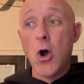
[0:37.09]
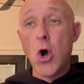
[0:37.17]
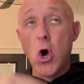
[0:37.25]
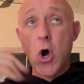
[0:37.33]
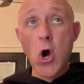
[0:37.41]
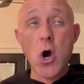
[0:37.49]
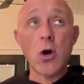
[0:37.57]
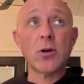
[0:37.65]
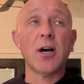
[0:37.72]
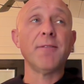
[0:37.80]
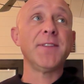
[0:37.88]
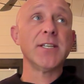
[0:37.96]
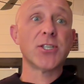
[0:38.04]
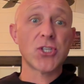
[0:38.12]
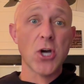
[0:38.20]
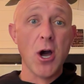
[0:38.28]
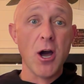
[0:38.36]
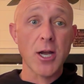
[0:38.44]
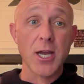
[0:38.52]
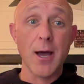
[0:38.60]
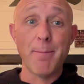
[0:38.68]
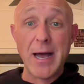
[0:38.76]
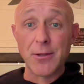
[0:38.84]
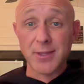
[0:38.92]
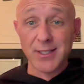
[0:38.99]
All of this talk
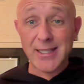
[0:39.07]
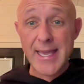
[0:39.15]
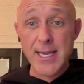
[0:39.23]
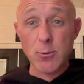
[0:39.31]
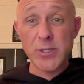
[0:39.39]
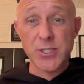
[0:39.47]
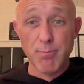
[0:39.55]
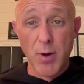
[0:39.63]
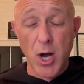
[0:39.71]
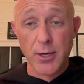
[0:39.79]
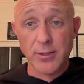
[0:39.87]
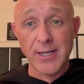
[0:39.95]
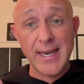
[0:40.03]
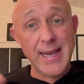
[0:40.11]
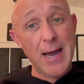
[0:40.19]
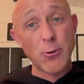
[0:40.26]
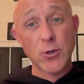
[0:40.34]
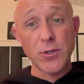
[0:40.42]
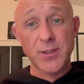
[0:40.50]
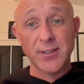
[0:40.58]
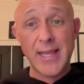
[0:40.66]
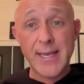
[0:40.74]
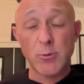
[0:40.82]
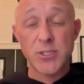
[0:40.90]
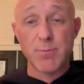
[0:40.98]
about the language model and how good the
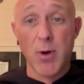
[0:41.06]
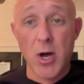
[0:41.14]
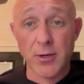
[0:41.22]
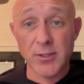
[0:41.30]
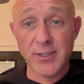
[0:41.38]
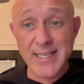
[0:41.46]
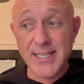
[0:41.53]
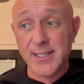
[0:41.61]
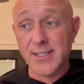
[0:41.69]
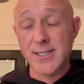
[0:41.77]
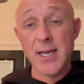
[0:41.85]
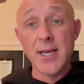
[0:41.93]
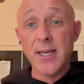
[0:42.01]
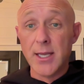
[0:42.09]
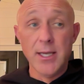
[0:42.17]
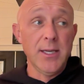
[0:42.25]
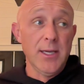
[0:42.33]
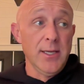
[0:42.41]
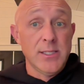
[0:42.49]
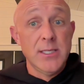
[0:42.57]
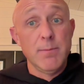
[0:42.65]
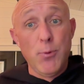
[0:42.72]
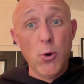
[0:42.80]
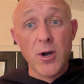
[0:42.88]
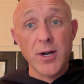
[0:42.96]
language model is
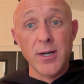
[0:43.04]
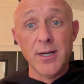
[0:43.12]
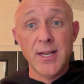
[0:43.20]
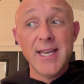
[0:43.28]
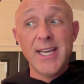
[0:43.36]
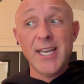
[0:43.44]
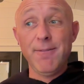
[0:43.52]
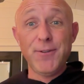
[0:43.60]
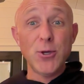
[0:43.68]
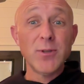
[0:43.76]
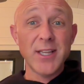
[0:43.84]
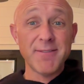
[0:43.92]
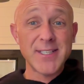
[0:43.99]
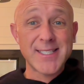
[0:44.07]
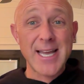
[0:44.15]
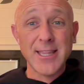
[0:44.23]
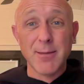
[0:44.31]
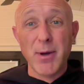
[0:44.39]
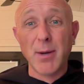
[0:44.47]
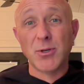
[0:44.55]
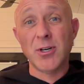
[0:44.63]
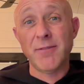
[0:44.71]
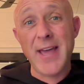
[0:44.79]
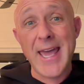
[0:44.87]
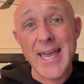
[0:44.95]
important if you live inside the bubble
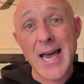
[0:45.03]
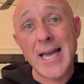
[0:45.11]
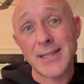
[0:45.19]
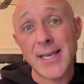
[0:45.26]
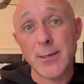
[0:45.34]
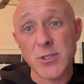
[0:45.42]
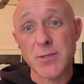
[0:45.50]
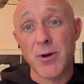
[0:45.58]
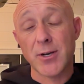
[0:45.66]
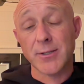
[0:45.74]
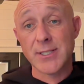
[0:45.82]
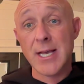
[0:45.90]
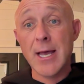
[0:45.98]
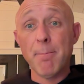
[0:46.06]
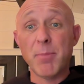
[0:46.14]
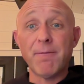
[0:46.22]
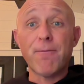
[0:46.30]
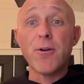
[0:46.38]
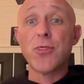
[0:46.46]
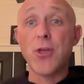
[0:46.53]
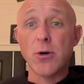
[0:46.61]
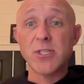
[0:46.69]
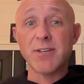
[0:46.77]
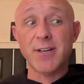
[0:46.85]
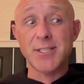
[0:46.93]
of AI language models. But for
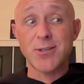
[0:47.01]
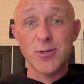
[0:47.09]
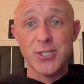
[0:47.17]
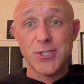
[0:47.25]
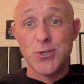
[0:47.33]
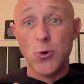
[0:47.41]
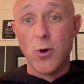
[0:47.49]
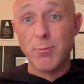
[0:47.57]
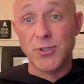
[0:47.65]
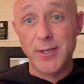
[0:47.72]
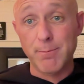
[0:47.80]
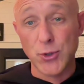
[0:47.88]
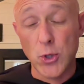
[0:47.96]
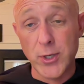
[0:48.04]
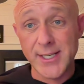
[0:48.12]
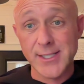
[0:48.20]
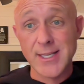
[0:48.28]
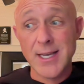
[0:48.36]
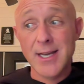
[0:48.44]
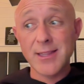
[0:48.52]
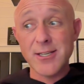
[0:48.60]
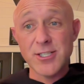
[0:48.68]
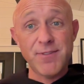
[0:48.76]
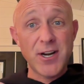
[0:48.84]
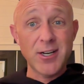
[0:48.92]
those of us who are just normal employees, there's
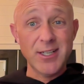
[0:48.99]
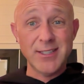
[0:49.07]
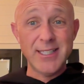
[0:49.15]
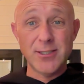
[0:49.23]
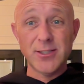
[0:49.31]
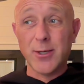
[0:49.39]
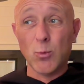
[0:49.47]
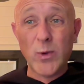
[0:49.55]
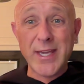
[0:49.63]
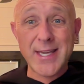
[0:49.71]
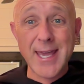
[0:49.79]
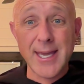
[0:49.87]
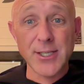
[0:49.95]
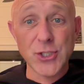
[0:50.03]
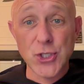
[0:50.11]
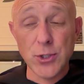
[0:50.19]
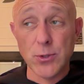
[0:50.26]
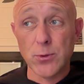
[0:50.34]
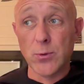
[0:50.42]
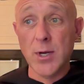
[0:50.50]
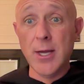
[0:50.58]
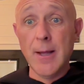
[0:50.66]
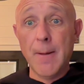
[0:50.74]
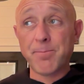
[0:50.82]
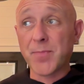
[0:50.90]
very little that we can do
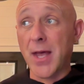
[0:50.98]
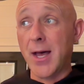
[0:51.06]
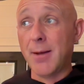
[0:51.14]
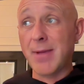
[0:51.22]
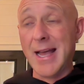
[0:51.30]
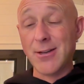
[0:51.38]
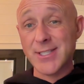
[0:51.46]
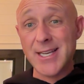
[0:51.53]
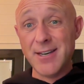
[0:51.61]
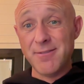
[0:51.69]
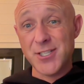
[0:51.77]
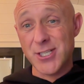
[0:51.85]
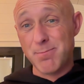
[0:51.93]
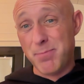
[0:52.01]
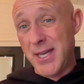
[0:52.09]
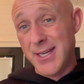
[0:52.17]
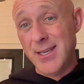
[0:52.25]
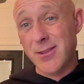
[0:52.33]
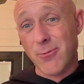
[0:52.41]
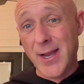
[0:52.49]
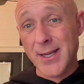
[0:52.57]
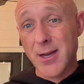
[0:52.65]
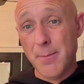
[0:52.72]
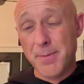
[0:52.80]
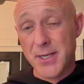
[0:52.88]
outside of just picking the right
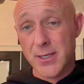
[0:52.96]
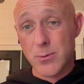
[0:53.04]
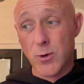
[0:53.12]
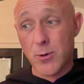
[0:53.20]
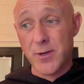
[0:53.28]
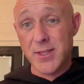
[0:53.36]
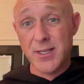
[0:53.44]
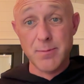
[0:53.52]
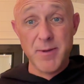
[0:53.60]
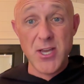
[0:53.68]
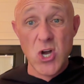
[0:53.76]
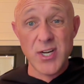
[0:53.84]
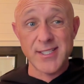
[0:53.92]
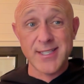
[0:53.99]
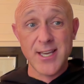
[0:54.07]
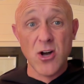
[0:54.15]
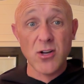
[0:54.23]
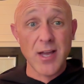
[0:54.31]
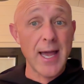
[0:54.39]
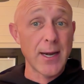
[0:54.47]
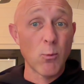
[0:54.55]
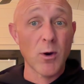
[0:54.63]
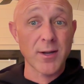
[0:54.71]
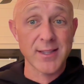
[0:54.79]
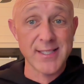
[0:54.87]
company to work with. And to be honest, they all kind of
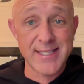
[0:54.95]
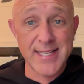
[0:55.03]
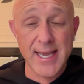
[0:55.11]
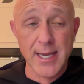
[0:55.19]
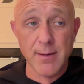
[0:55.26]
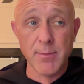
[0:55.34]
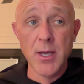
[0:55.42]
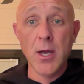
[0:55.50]
work the same.